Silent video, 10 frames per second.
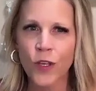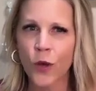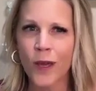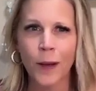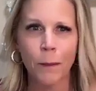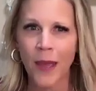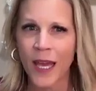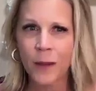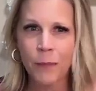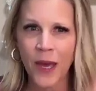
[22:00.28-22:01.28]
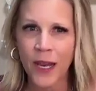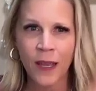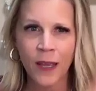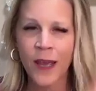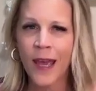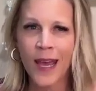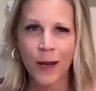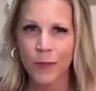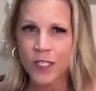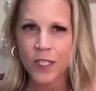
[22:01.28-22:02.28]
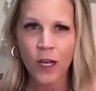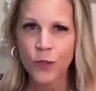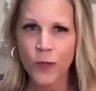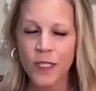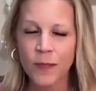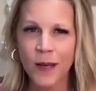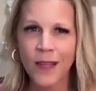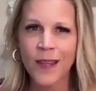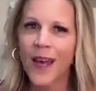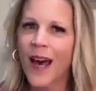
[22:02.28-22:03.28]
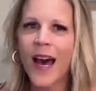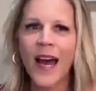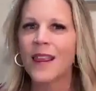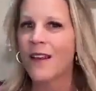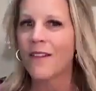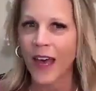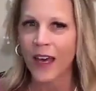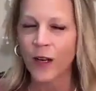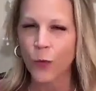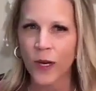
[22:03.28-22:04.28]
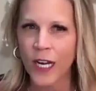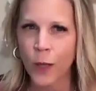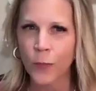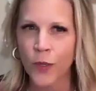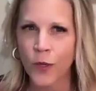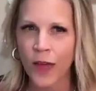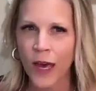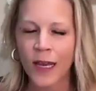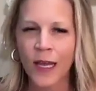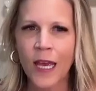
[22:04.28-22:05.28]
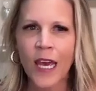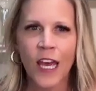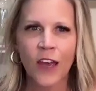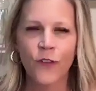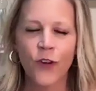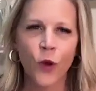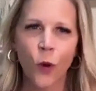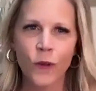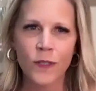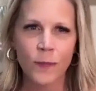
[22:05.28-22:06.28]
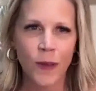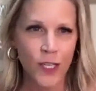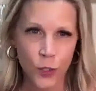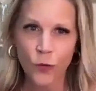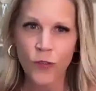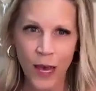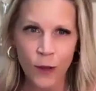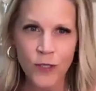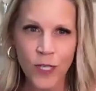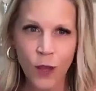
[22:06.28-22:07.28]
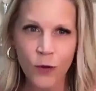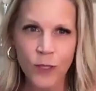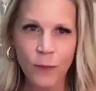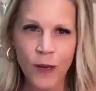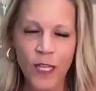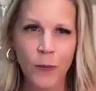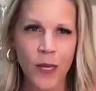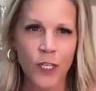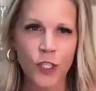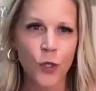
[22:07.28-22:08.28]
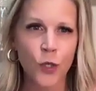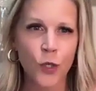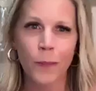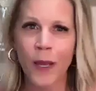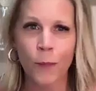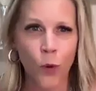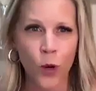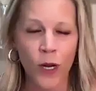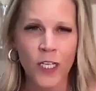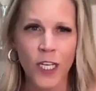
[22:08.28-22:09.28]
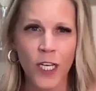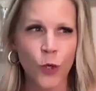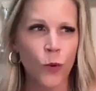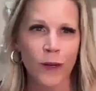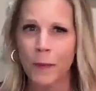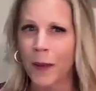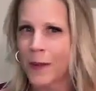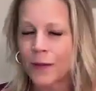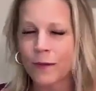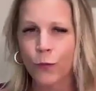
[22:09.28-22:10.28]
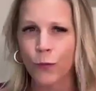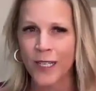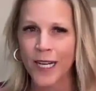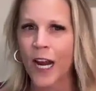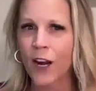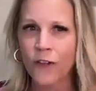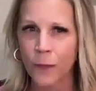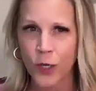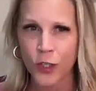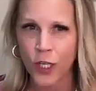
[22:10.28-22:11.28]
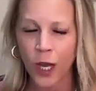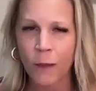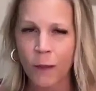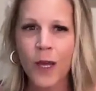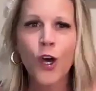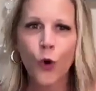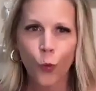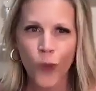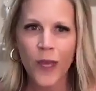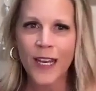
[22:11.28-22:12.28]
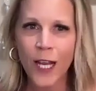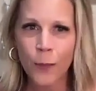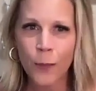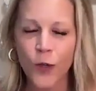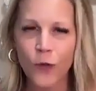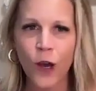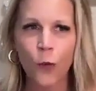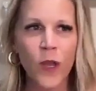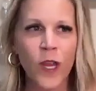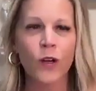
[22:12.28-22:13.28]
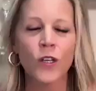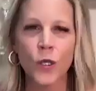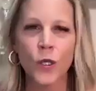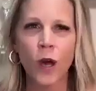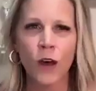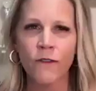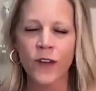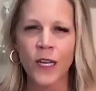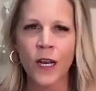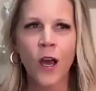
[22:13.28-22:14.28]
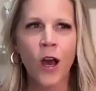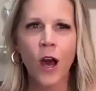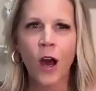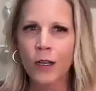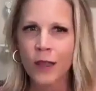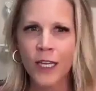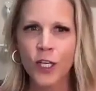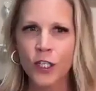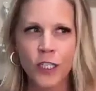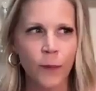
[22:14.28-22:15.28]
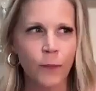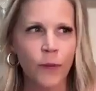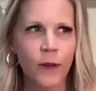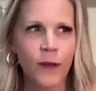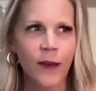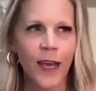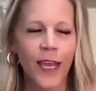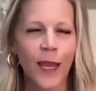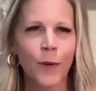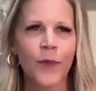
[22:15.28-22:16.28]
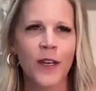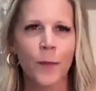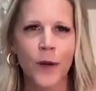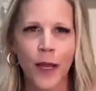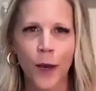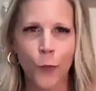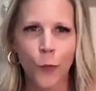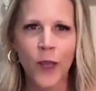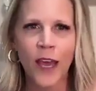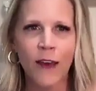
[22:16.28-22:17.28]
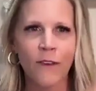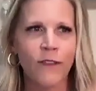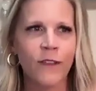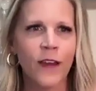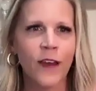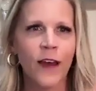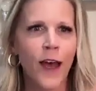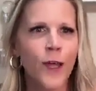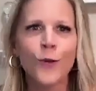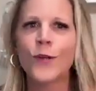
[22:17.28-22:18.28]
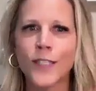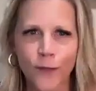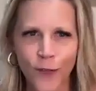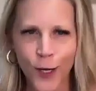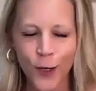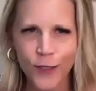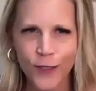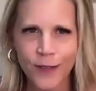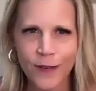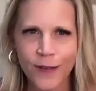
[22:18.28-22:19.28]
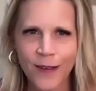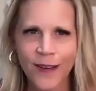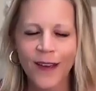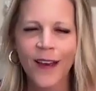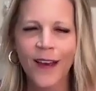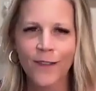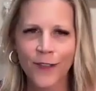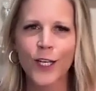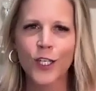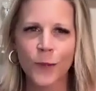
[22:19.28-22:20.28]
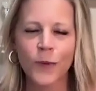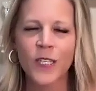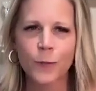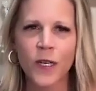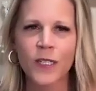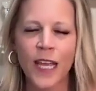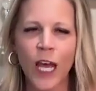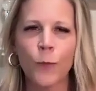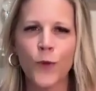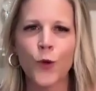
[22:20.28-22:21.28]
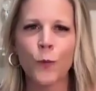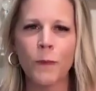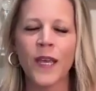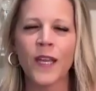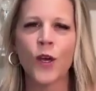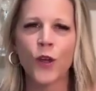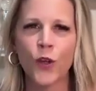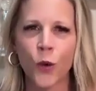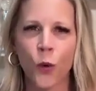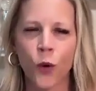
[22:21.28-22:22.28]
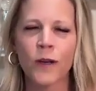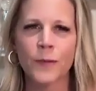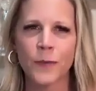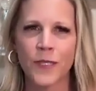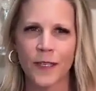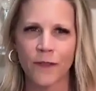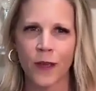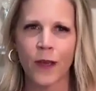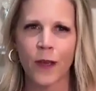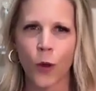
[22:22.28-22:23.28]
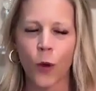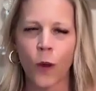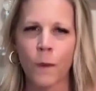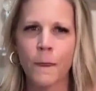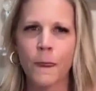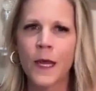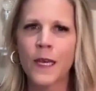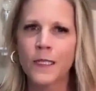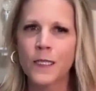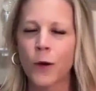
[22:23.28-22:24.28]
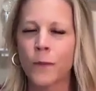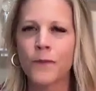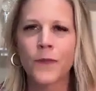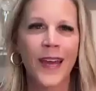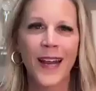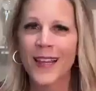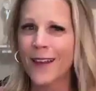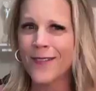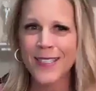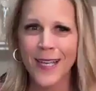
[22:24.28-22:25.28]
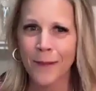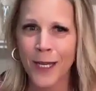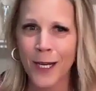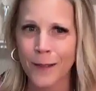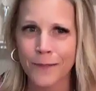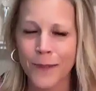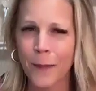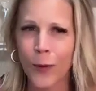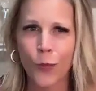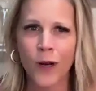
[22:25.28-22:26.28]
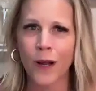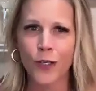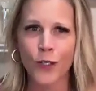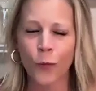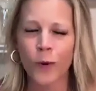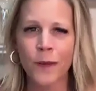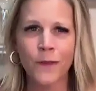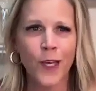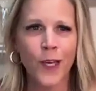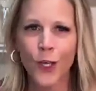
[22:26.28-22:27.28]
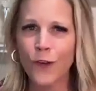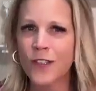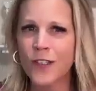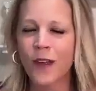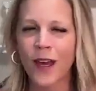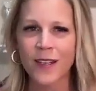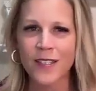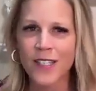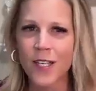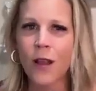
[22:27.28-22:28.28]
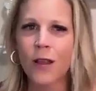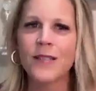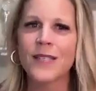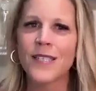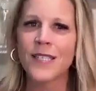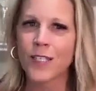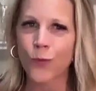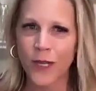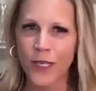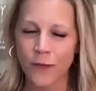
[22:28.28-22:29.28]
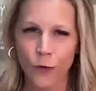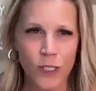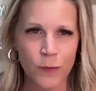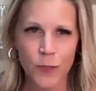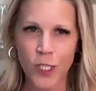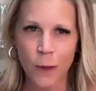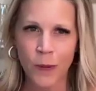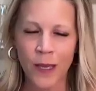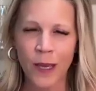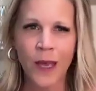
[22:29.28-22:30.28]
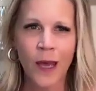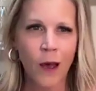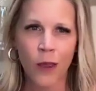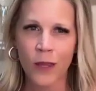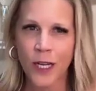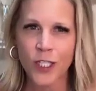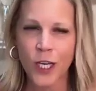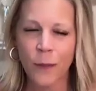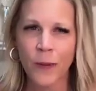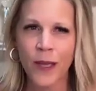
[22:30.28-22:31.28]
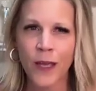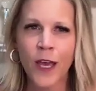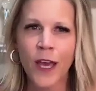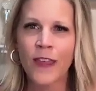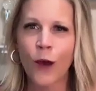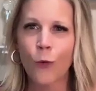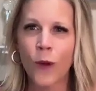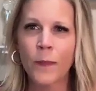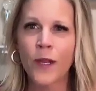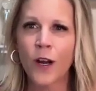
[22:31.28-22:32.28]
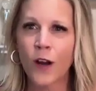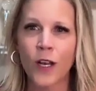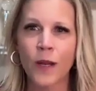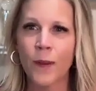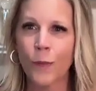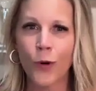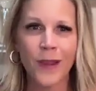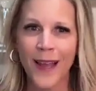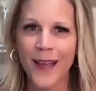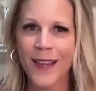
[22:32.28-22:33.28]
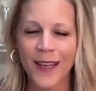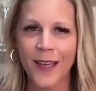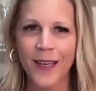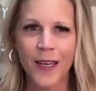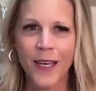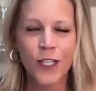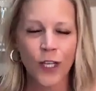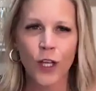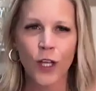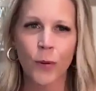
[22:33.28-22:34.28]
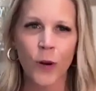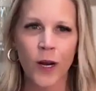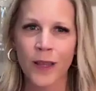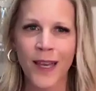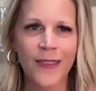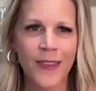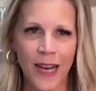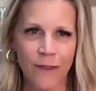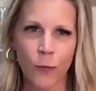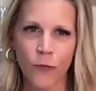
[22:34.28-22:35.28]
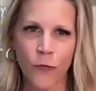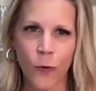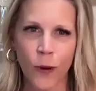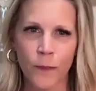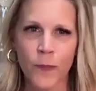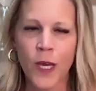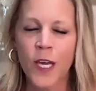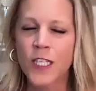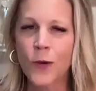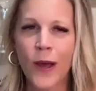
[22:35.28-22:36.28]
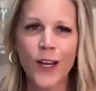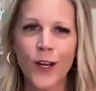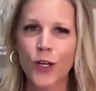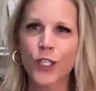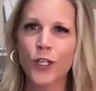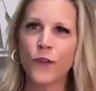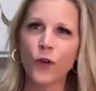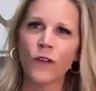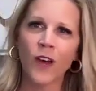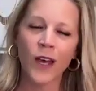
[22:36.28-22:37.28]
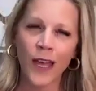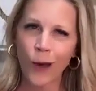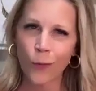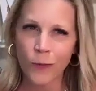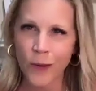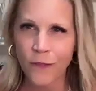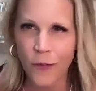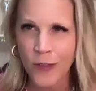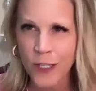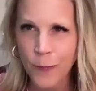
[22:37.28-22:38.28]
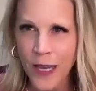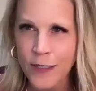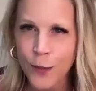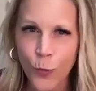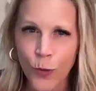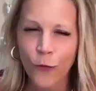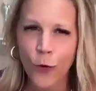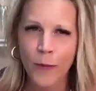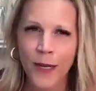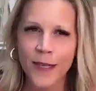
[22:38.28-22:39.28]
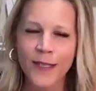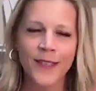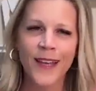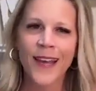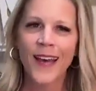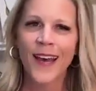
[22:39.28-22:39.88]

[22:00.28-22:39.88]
you can go get a mani-pedi and a massage once a month, I love that. We're going to help you do that. If your goal is to make $2,000 a month because you want to pay a mortgage and you want to maybe retire from your job, we can help you do that. We are so confident. Our leadership, I can't remember the number now. We have hundreds of years of leadership experience to help you meet your specific goal. So, and I love this time of year. I mean, we're in October. You've still got a solid 6 weeks of Christmas shopping, holiday shopping, that women are going to be more likely to look at Park Lane than ever before. So I encourage you, if you have hung out with me for these past 24 minutes,